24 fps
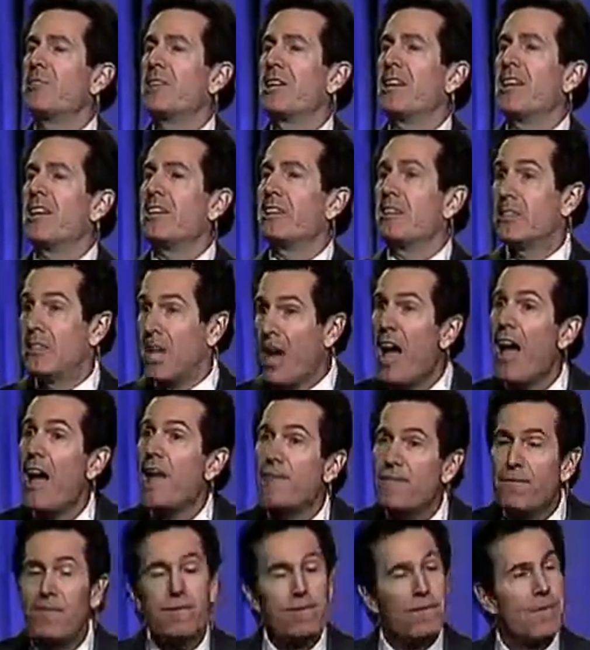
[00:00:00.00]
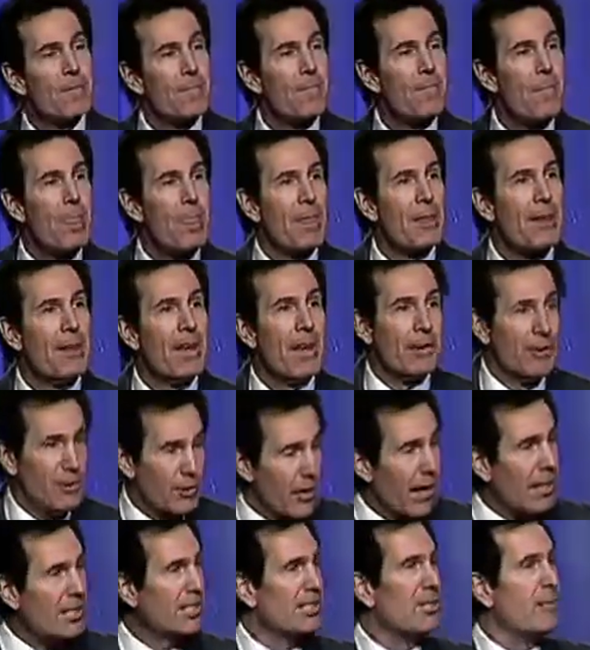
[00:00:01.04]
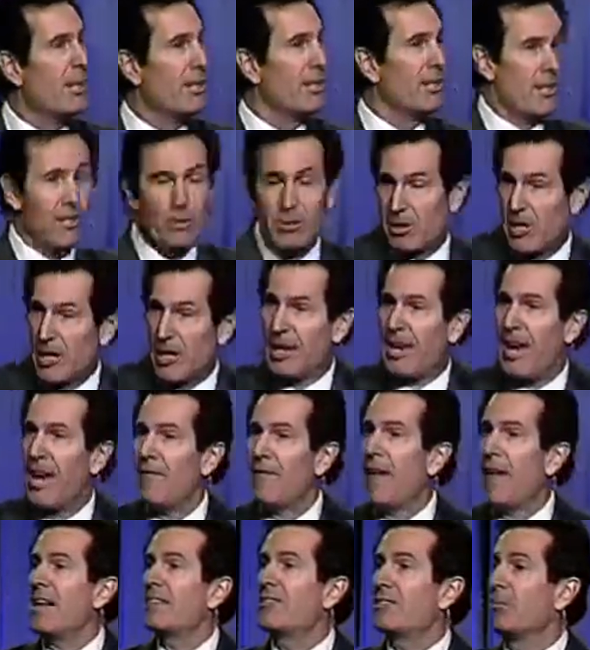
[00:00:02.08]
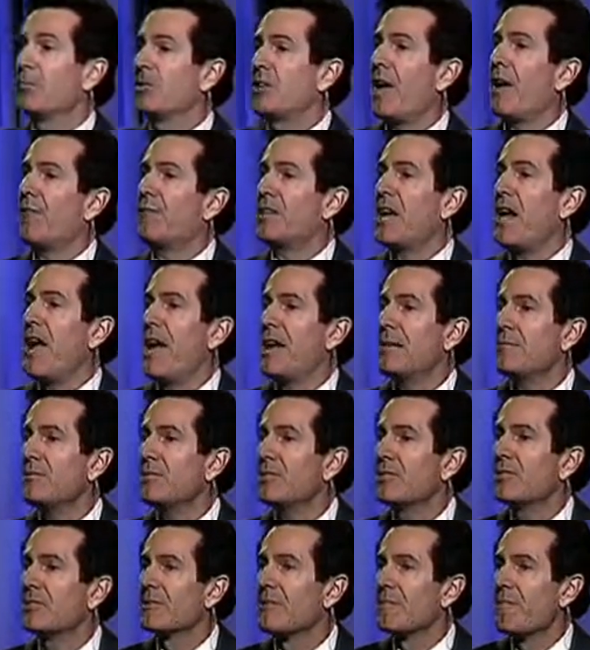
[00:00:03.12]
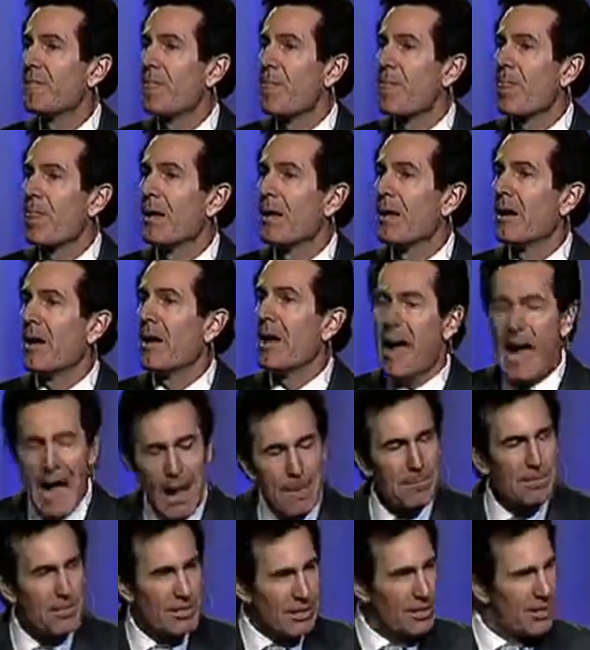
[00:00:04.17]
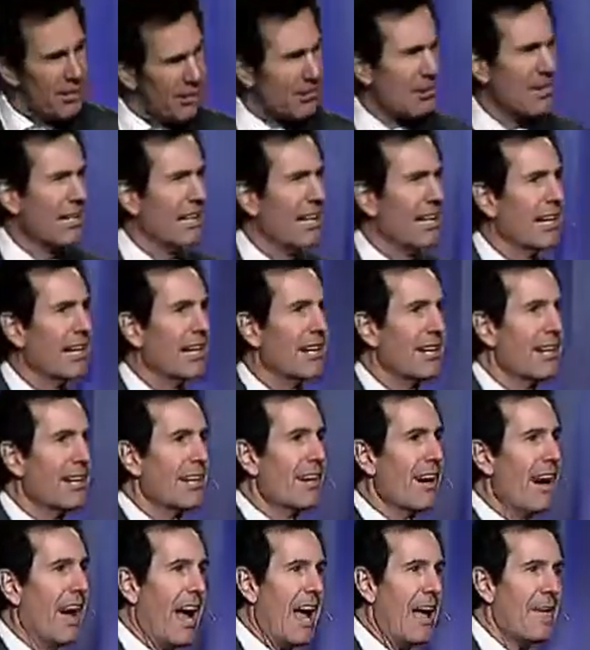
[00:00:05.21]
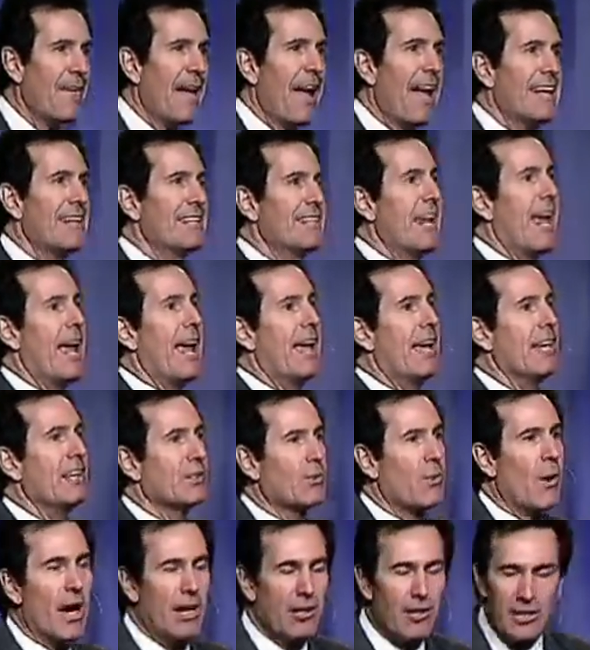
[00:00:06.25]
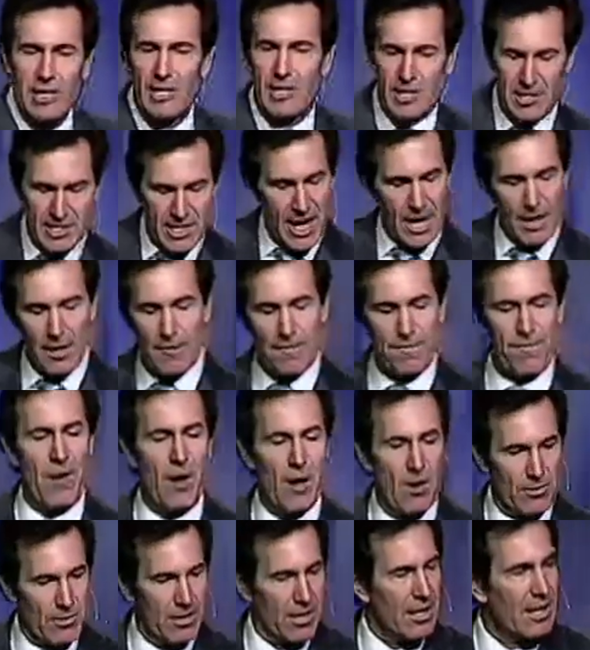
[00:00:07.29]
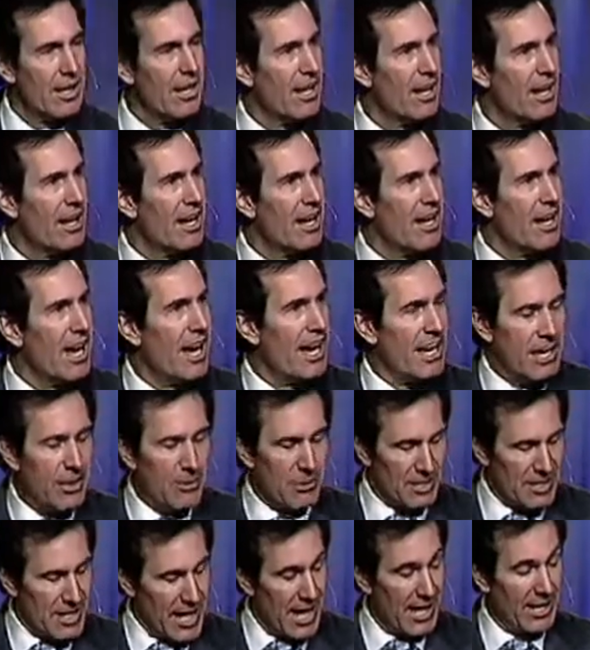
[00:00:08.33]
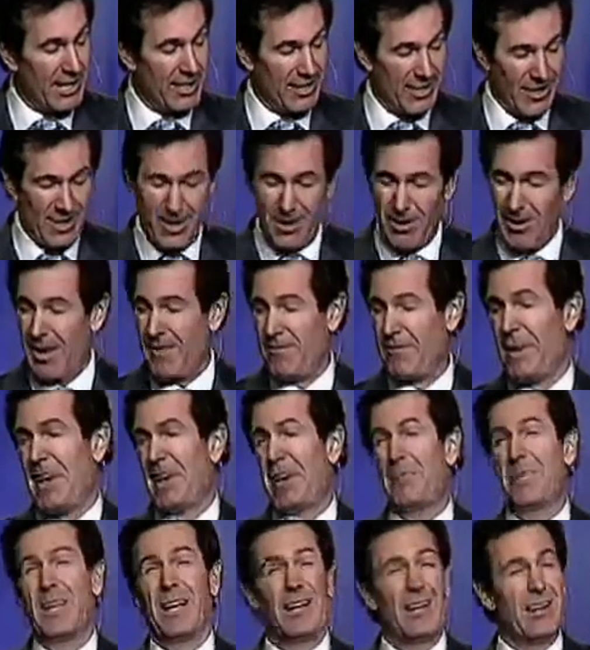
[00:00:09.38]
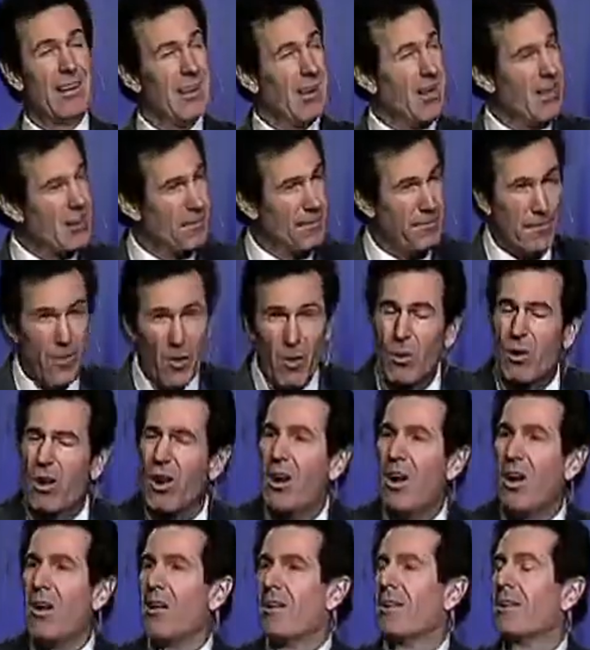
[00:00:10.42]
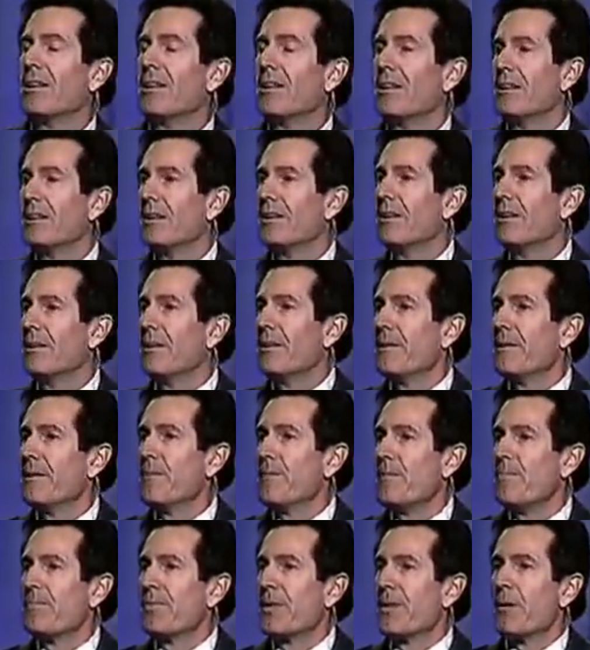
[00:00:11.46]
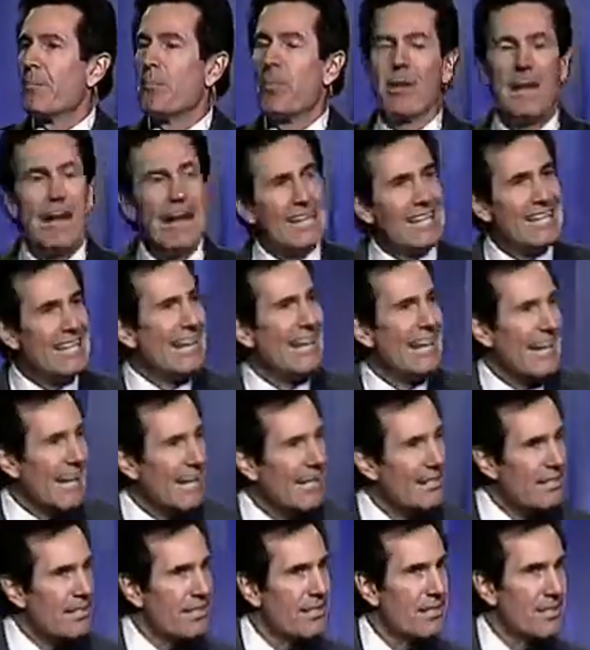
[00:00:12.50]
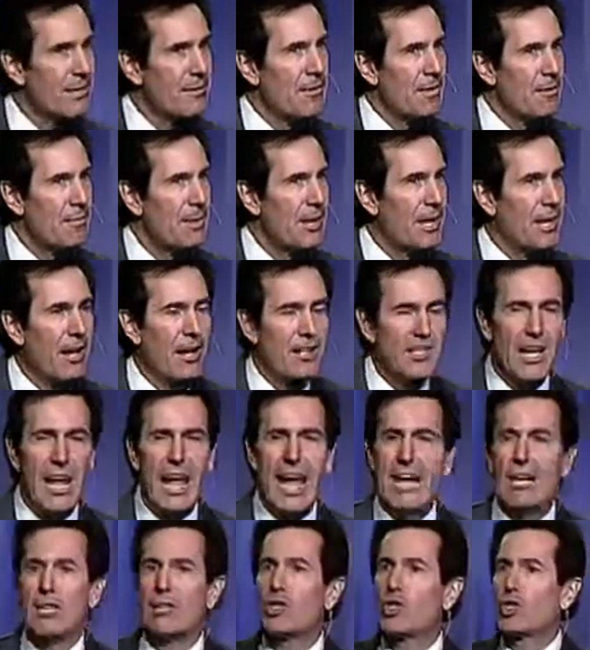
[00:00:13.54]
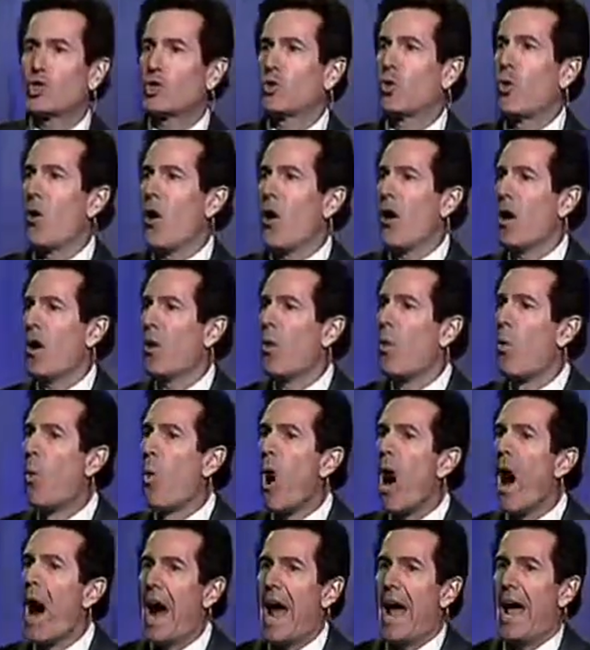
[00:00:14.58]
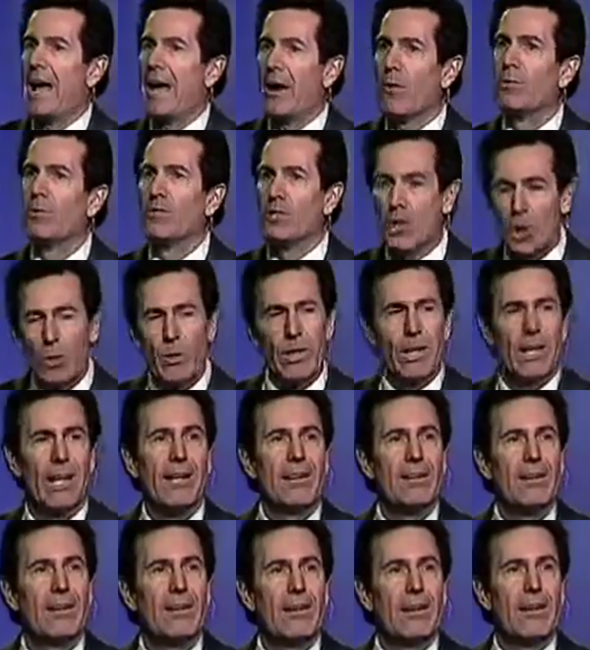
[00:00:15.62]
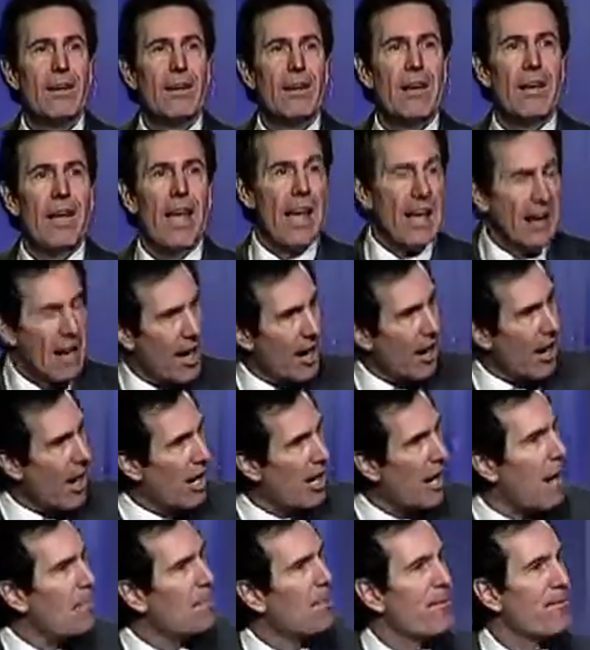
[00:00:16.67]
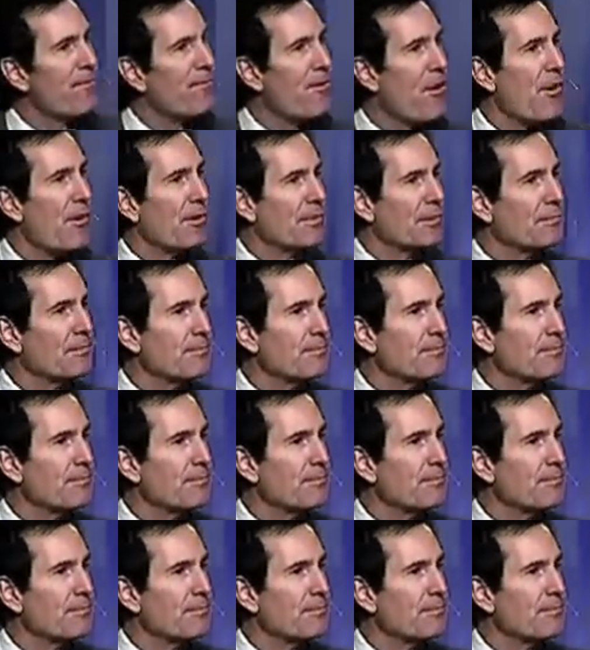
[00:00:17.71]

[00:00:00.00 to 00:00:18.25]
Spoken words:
get tough, and trust me, do you think I've some tough times? Absolutely. I've had days where I looked at the telephone and it was like, I've got to make another phone call. But I did it because I had a strong why I was doing it. And I hung up the phone,